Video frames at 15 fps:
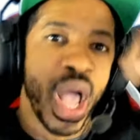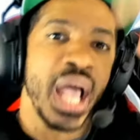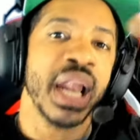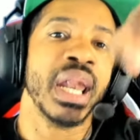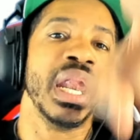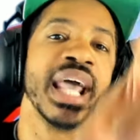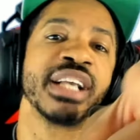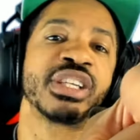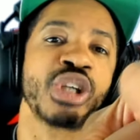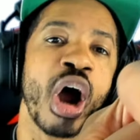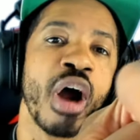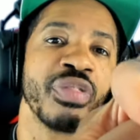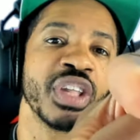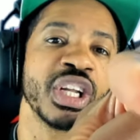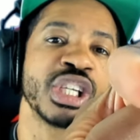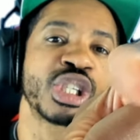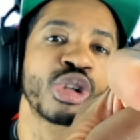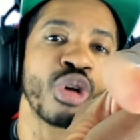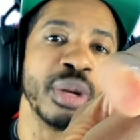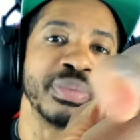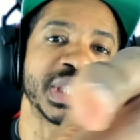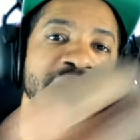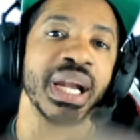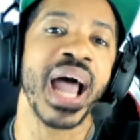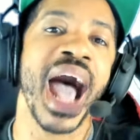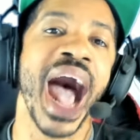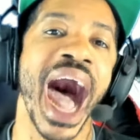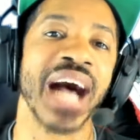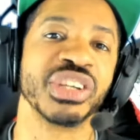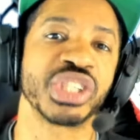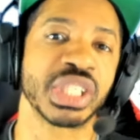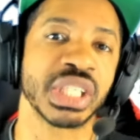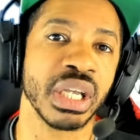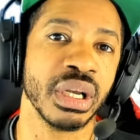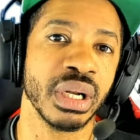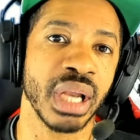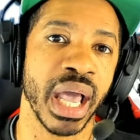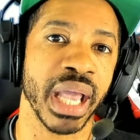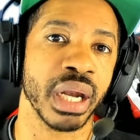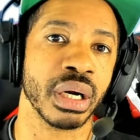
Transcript: Links are in the description. I'll see you later.